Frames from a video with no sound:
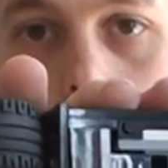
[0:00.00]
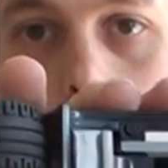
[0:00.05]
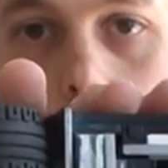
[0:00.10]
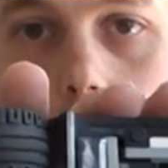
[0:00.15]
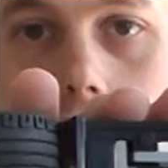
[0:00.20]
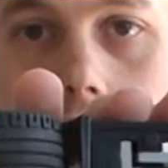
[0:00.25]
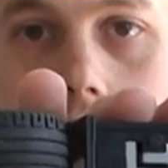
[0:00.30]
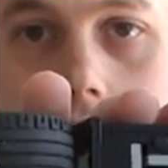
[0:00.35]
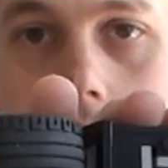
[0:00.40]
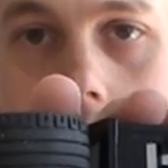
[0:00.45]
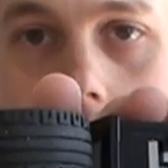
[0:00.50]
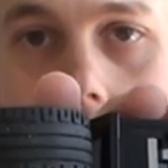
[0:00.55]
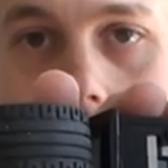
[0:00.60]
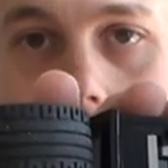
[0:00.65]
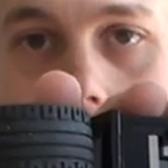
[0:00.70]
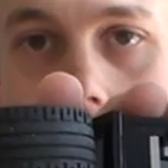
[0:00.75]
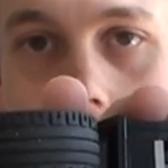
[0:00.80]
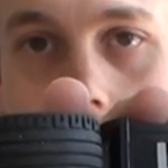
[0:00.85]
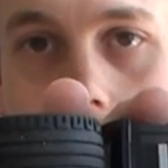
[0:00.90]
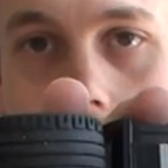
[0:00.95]
made a
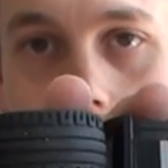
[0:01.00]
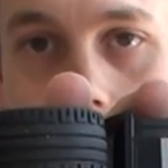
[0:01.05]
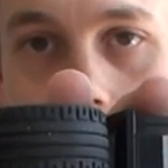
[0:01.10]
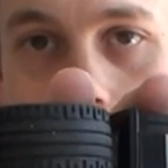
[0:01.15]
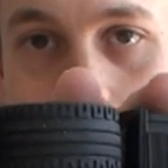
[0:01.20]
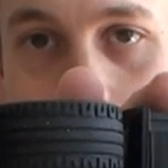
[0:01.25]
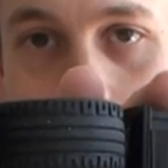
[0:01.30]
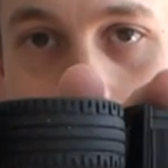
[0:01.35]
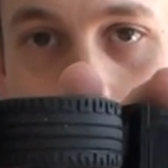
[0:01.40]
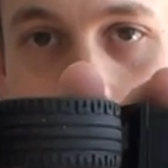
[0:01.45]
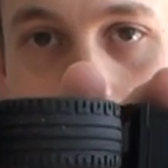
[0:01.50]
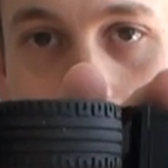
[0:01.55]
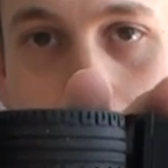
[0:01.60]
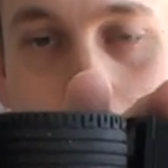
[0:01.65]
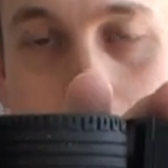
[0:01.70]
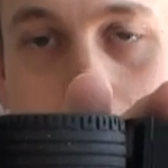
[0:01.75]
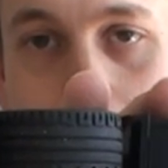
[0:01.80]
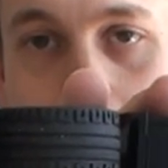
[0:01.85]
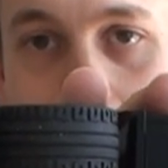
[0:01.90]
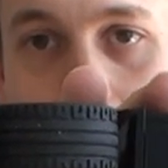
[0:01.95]
complete
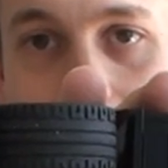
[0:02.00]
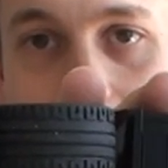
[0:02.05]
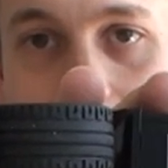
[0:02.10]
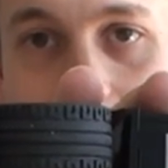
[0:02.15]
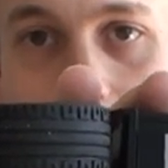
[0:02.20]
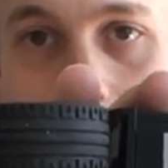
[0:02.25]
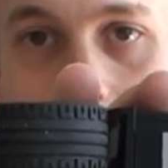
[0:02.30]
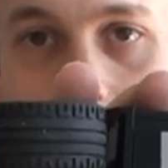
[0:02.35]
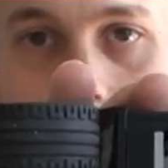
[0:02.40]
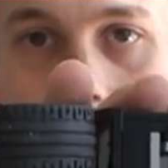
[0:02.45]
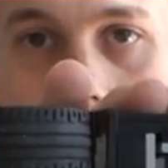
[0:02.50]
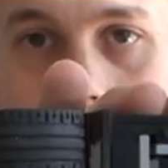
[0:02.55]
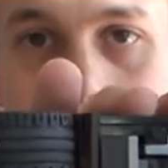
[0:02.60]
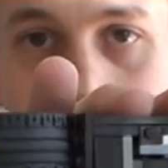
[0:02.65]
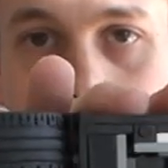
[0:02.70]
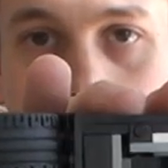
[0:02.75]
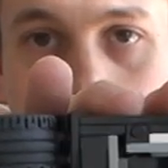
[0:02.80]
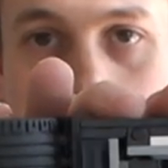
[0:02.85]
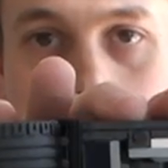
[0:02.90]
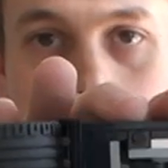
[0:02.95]
Technic
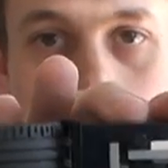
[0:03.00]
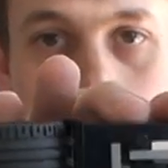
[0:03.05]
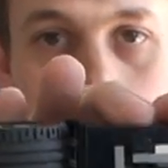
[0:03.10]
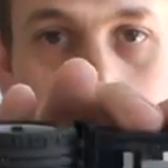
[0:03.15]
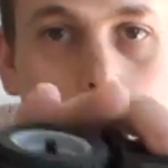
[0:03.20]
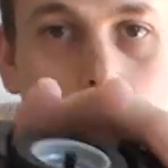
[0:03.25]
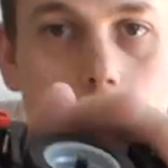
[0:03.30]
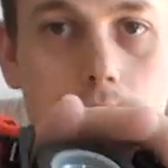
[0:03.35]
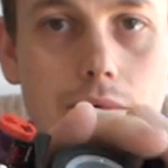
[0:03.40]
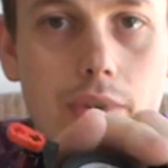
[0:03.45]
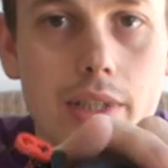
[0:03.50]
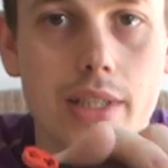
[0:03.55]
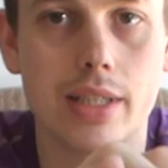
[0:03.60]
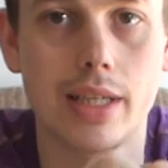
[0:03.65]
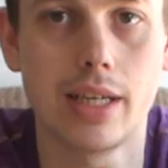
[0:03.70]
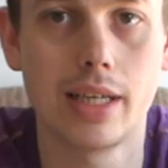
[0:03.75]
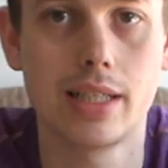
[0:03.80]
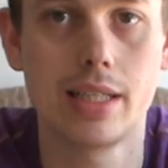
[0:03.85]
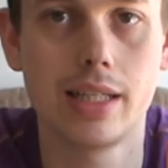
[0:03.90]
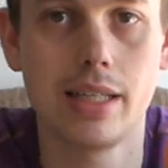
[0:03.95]
frame which
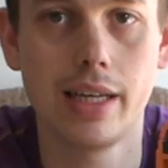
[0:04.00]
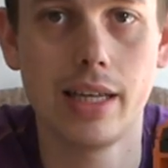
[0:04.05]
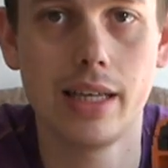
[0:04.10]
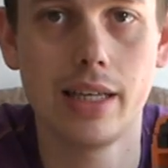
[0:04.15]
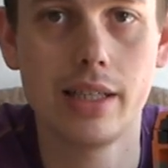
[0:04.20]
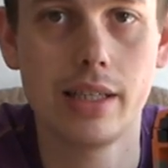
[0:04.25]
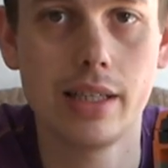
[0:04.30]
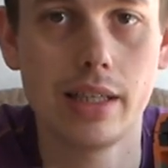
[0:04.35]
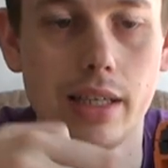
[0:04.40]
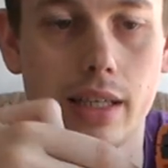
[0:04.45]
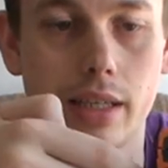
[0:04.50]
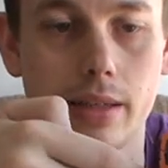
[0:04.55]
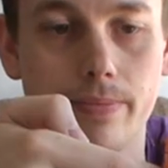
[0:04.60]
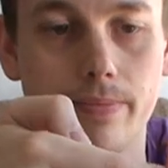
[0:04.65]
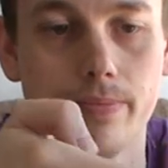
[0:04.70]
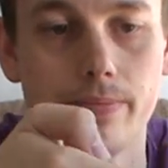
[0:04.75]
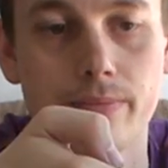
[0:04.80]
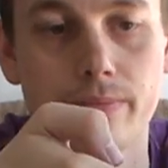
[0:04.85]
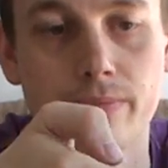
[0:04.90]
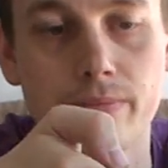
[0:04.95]
extends
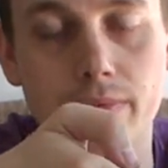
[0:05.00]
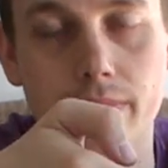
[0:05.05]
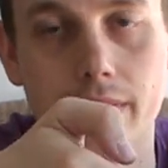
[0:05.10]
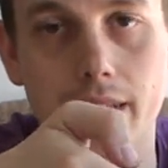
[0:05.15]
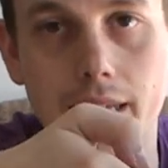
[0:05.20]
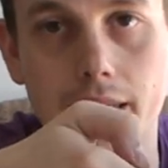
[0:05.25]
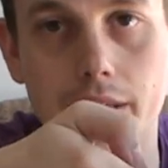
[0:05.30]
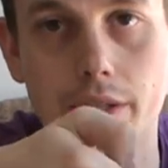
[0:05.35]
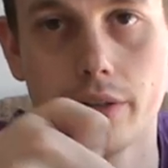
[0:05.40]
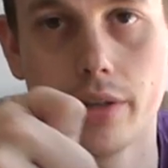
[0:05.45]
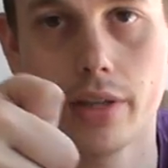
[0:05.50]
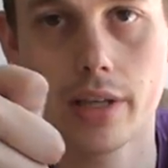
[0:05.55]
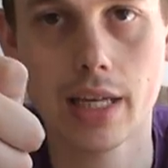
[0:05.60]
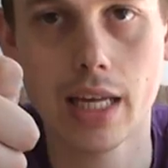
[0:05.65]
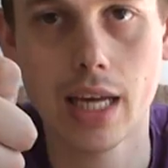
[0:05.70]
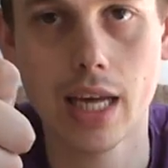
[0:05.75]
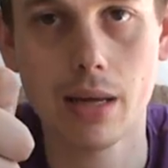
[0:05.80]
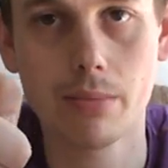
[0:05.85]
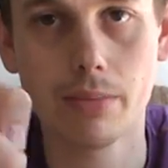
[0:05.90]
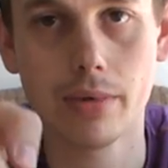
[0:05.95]
into the
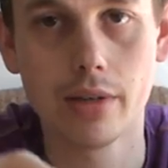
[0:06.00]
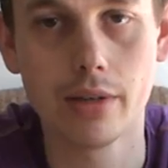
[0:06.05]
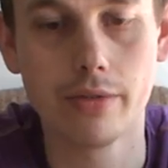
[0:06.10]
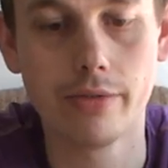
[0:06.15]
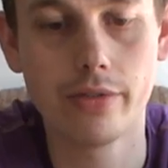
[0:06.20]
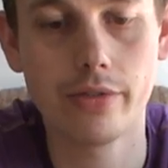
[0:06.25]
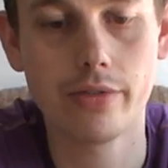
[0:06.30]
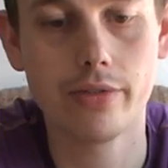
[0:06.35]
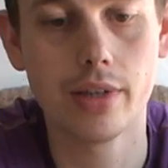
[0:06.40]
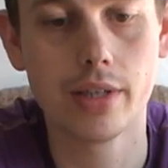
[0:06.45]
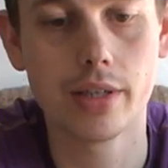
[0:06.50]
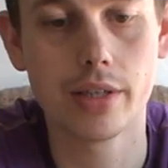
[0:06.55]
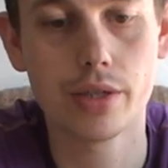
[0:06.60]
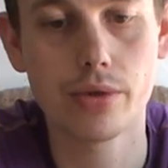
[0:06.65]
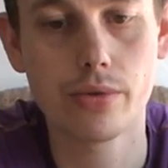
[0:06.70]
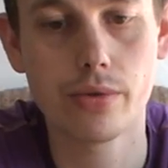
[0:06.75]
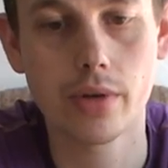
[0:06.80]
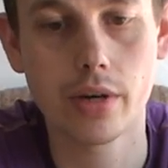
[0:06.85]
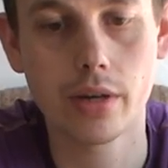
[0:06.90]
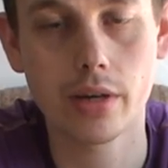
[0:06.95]
cabin of this
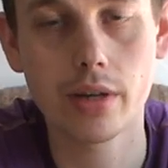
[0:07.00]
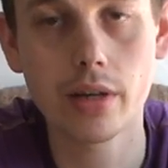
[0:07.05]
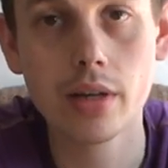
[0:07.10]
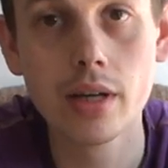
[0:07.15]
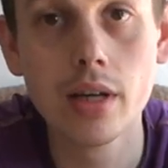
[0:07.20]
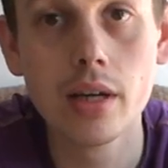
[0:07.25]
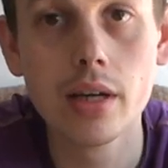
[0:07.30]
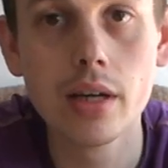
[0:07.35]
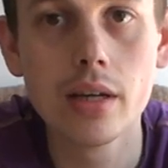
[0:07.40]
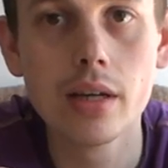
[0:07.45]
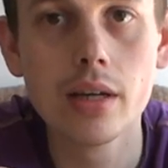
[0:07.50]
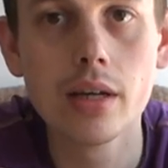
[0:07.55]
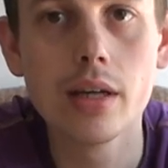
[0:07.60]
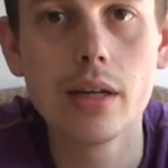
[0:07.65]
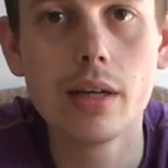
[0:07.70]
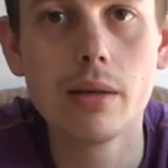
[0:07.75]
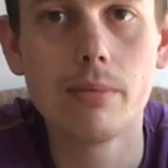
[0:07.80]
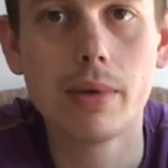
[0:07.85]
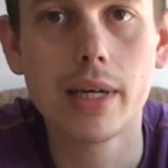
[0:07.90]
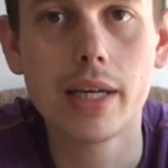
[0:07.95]
truck,
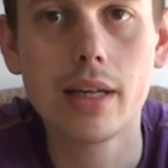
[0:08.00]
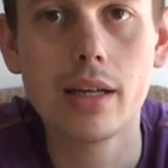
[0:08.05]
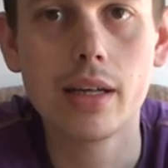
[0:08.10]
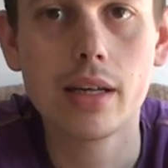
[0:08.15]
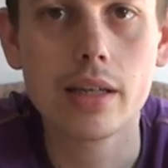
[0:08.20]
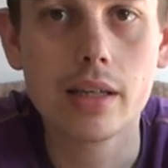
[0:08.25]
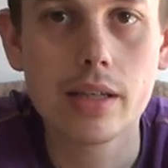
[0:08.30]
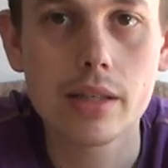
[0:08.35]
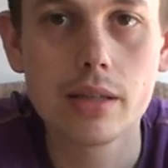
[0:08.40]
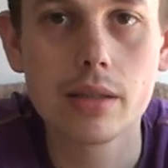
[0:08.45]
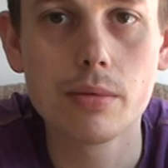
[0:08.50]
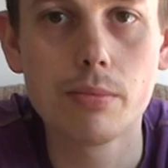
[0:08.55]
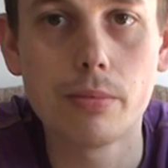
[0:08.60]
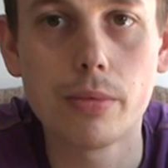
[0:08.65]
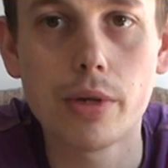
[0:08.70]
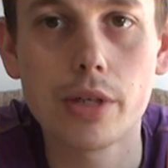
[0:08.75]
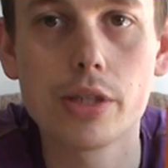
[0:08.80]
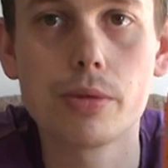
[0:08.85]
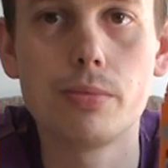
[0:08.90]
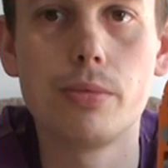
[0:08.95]
making it
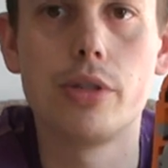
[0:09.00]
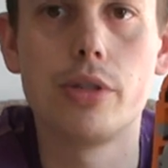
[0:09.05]
much